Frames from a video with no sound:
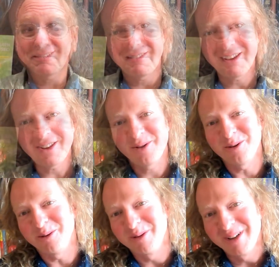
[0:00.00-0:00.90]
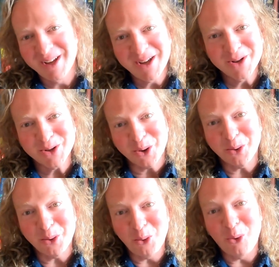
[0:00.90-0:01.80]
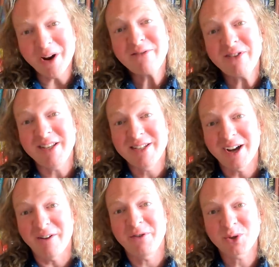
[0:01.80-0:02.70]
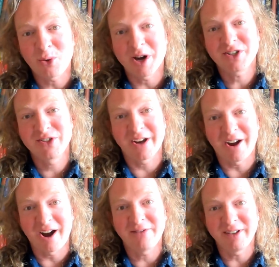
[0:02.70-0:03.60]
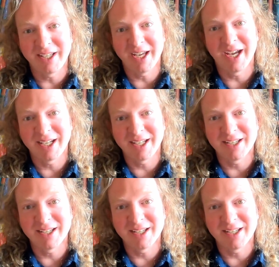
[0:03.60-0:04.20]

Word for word: Thank you. So, one of the toughest questions I often get